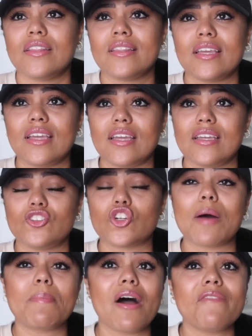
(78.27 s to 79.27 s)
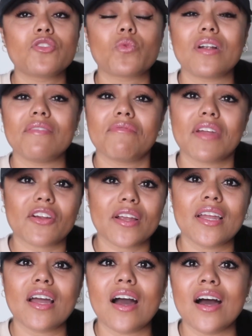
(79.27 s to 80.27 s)
the drop-offs were in
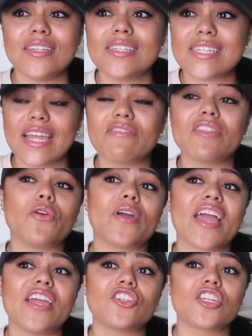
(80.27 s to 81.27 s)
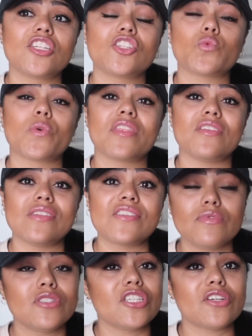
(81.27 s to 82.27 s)
very unsafe locations
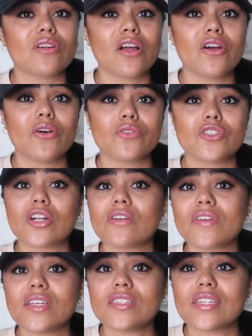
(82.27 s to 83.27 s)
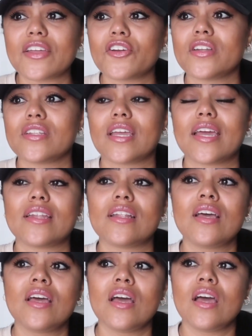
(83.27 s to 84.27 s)
with zero service. I couldn't get
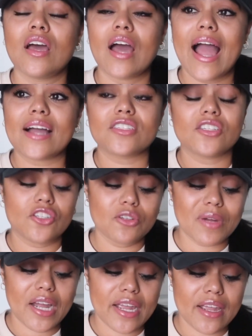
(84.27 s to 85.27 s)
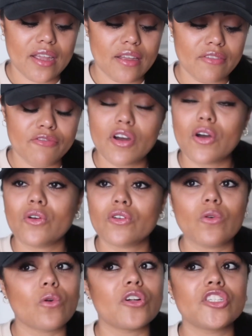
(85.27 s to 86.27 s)
access to my phone
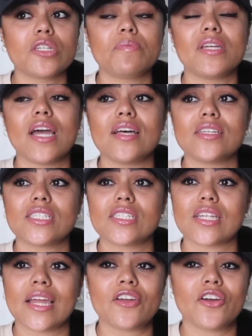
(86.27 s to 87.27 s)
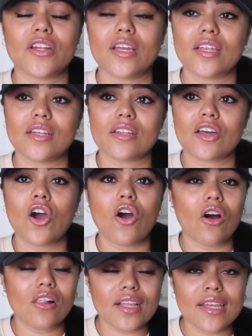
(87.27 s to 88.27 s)
or GPS. I couldn't
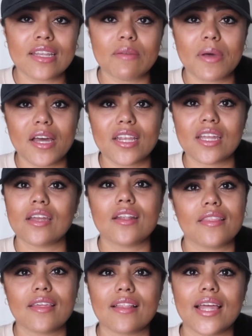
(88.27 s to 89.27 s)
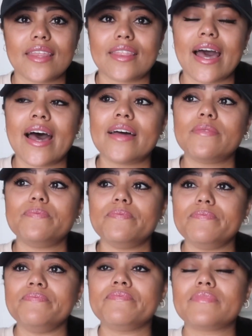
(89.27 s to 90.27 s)
call anybody, anything like that.
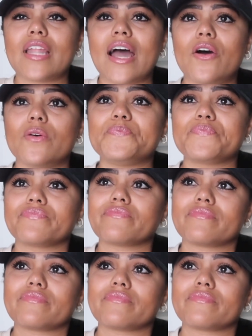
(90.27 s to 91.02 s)
Now,